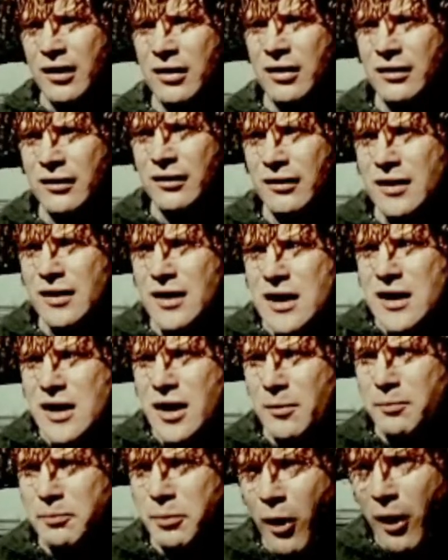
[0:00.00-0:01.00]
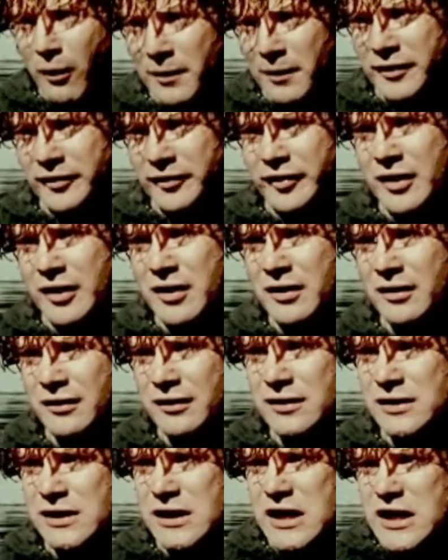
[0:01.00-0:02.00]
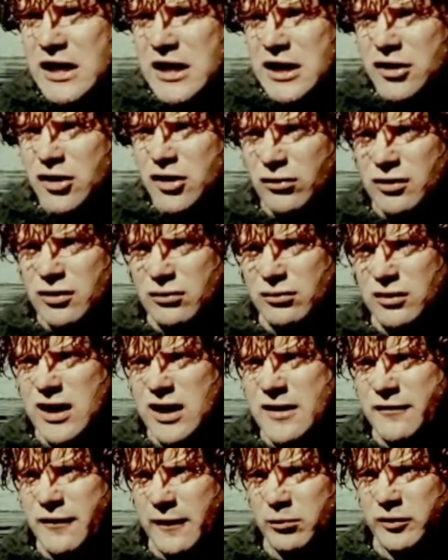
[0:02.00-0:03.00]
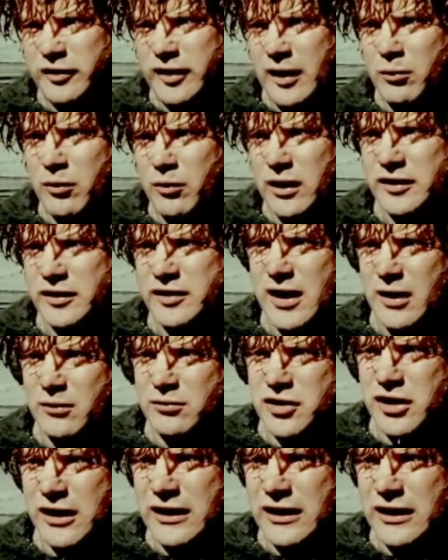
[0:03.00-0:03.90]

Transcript: of the story because they will have to face their inner conflict.